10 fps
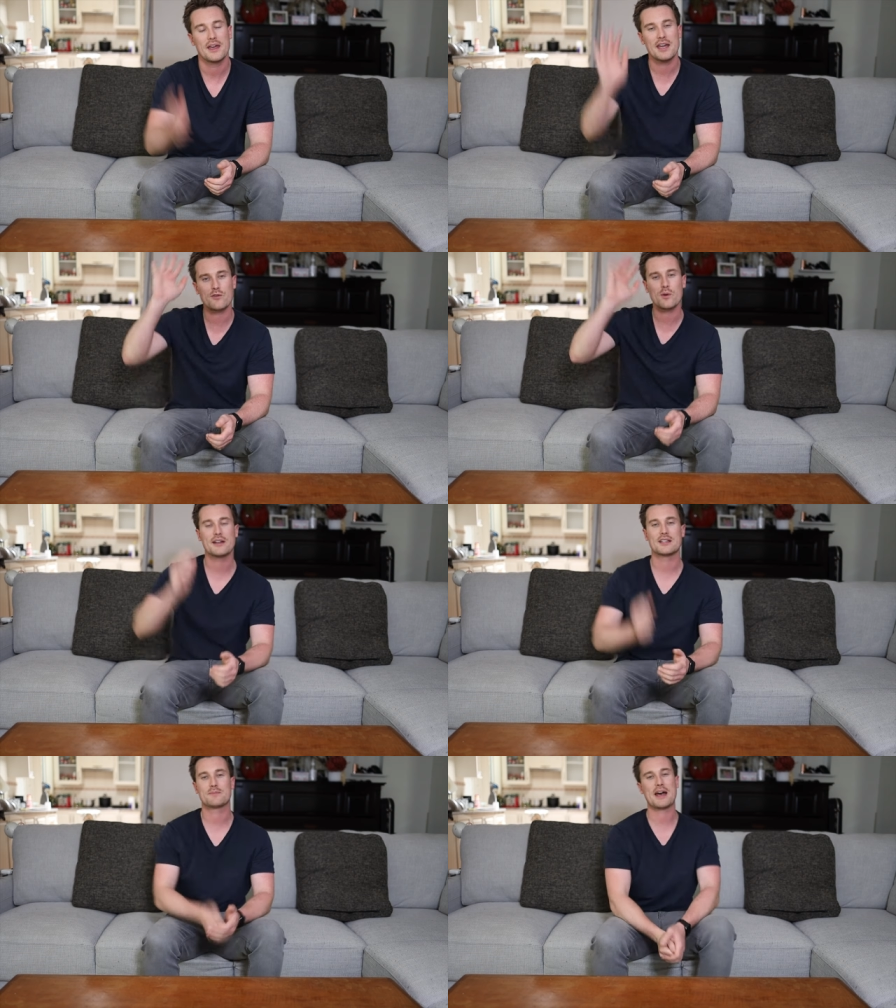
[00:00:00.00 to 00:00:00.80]
Hey
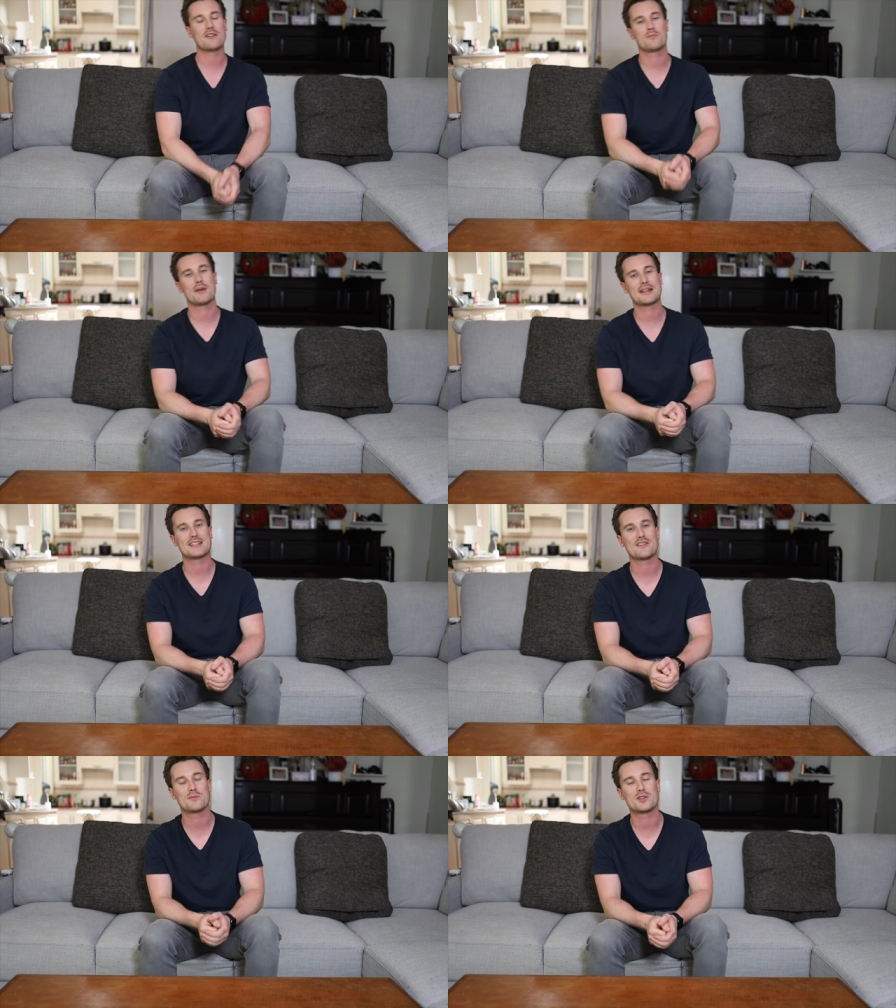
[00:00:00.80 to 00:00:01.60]
everyone, it's Pat from Pat's
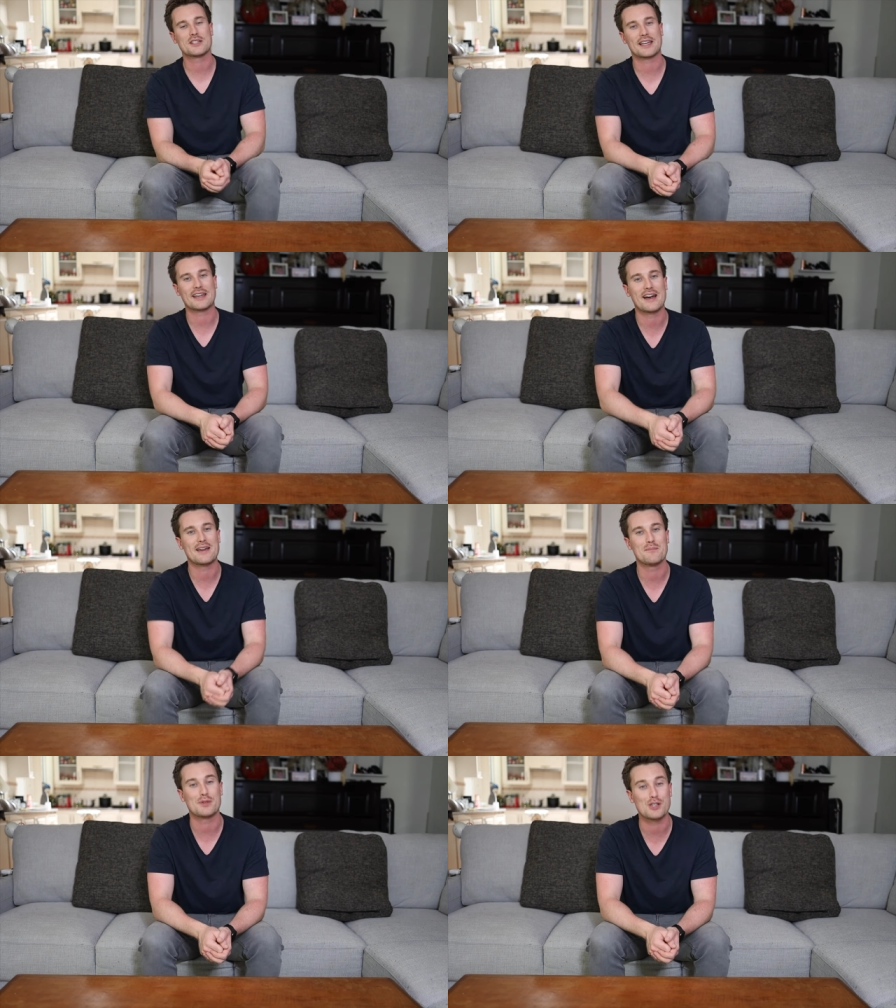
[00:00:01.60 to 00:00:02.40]
Avid Music, and I
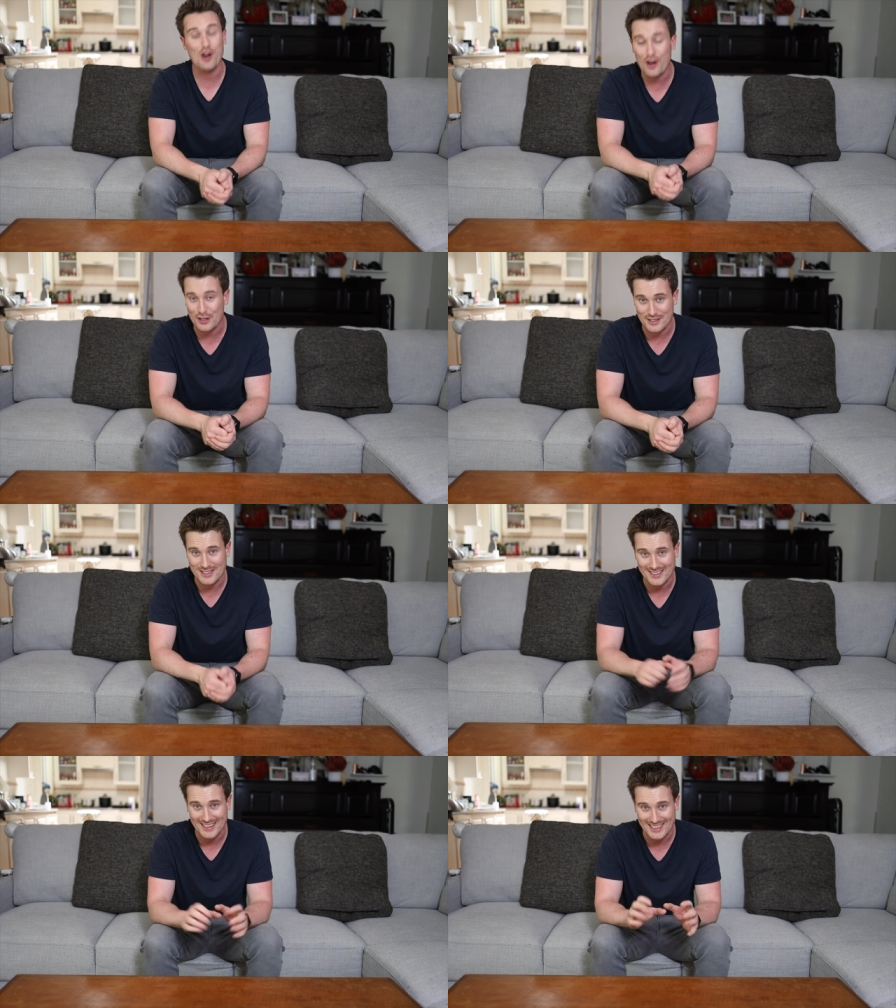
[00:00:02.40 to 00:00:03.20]
am beyond
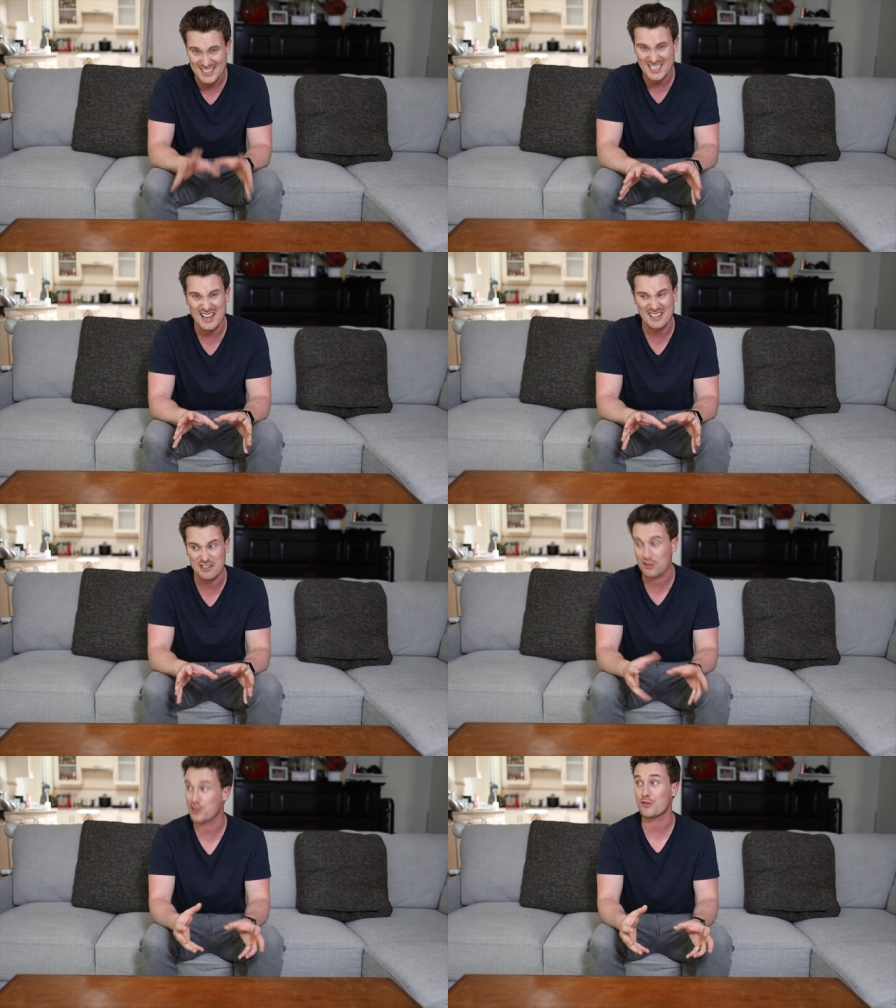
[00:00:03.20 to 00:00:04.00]

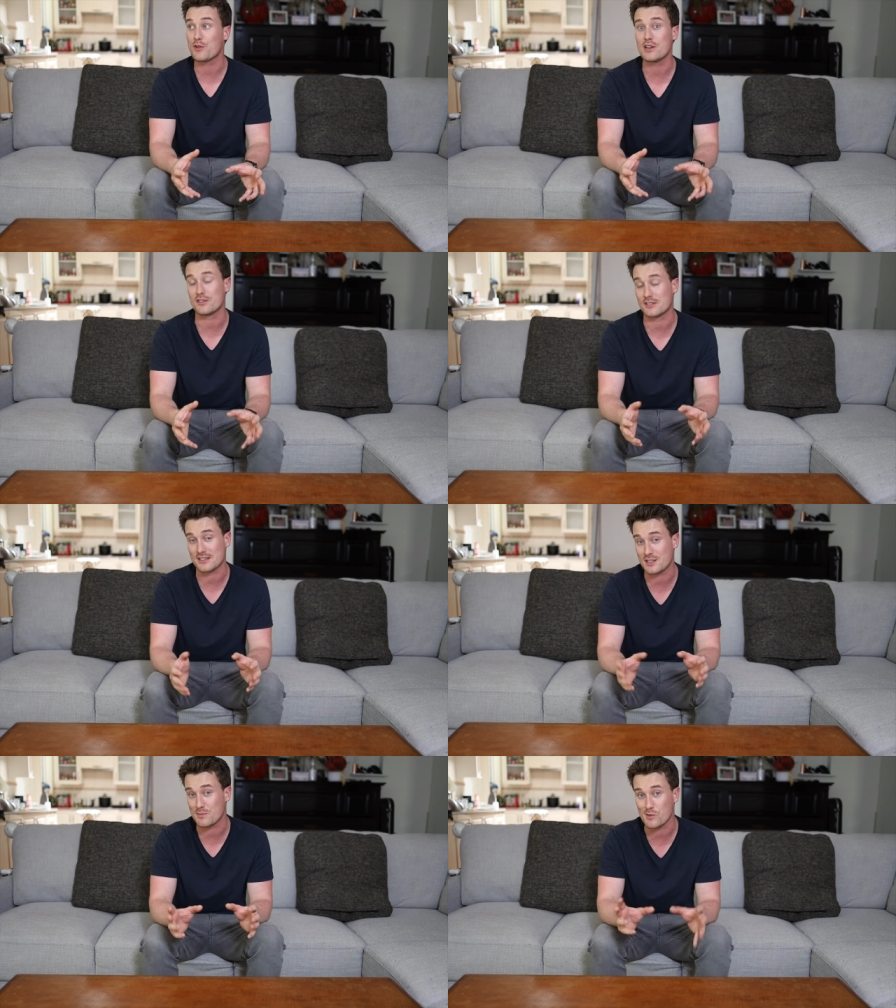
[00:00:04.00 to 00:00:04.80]
excited,
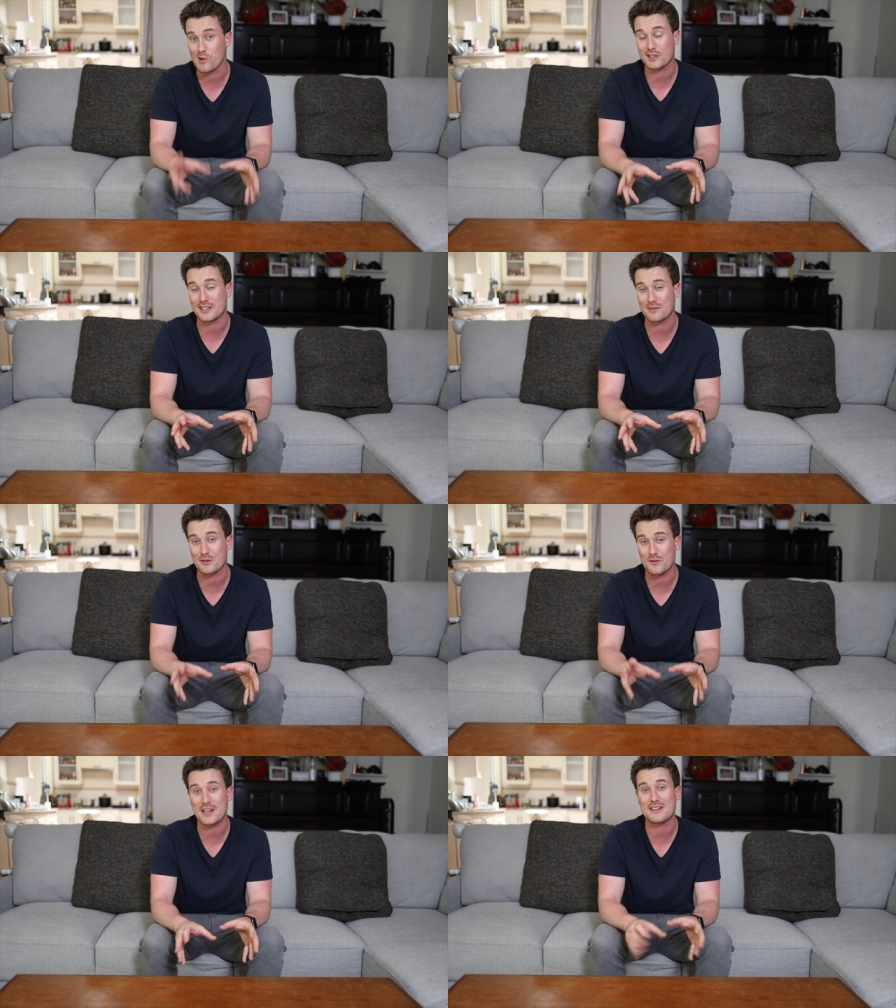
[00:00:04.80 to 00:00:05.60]
thrilled to be working with
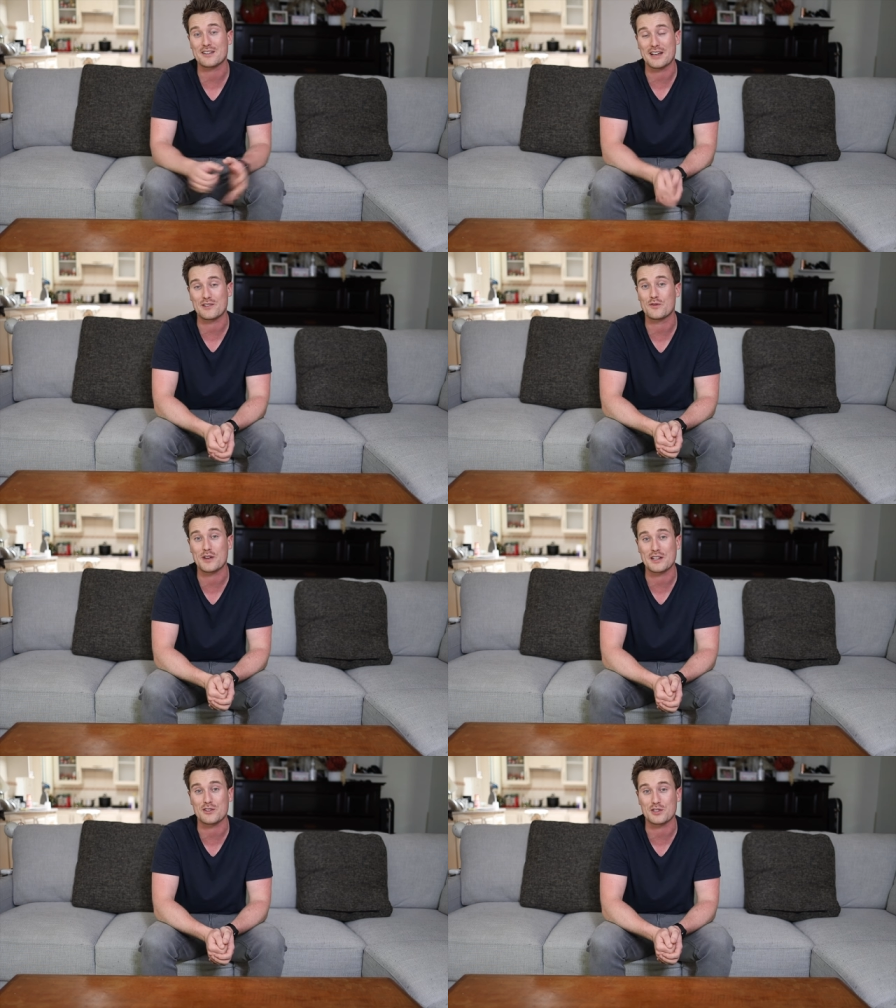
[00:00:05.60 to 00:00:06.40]
Fender and
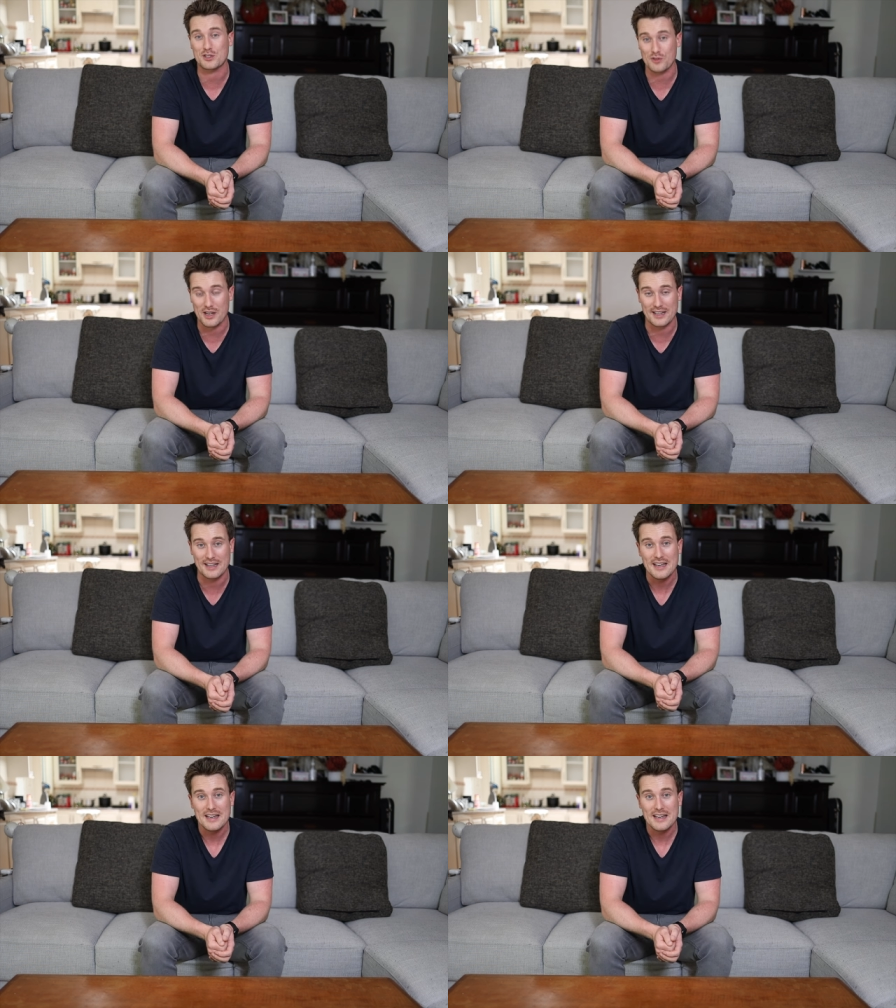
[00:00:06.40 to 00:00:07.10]
Fender Australia.